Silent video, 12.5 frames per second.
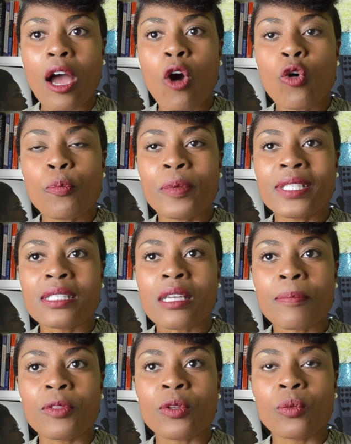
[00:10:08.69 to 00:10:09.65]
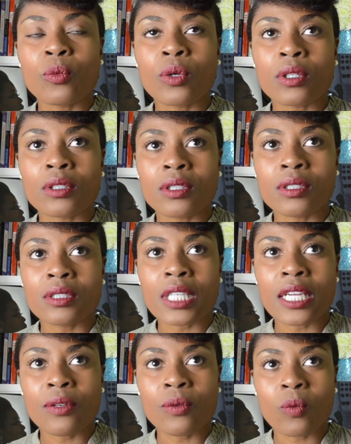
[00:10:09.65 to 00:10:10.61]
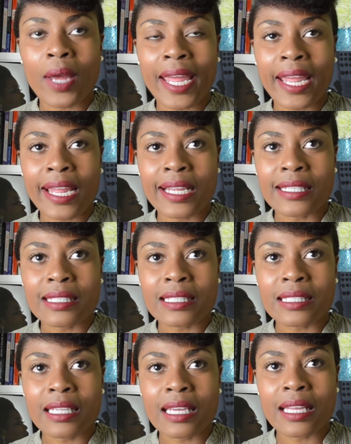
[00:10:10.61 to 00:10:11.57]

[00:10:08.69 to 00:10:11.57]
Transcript: opens up the world in ways